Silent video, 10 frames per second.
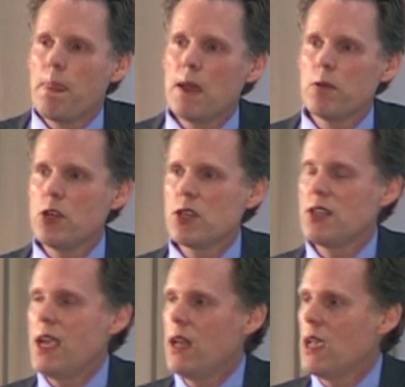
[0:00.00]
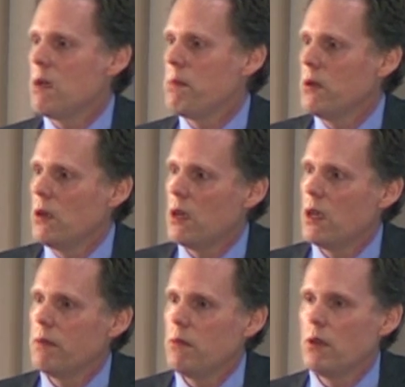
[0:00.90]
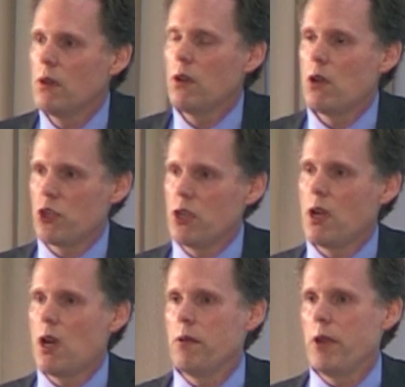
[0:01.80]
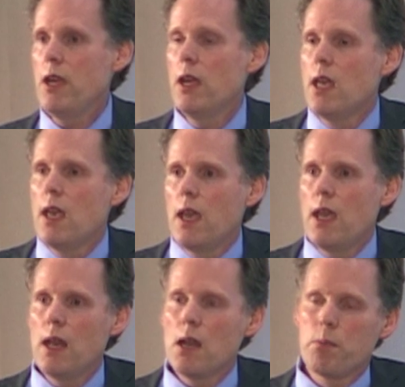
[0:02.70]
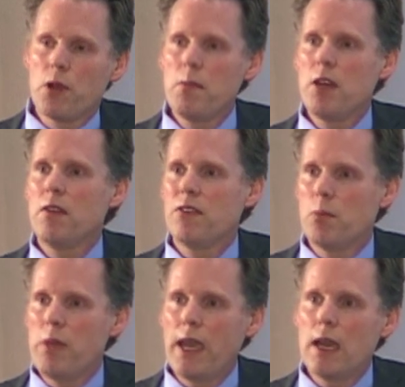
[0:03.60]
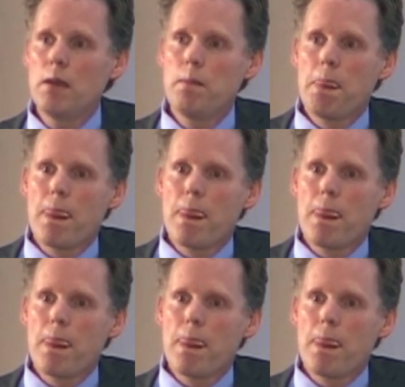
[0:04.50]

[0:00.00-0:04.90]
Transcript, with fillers: they were just standing up Hoshin Kanri and a primitive Obeya,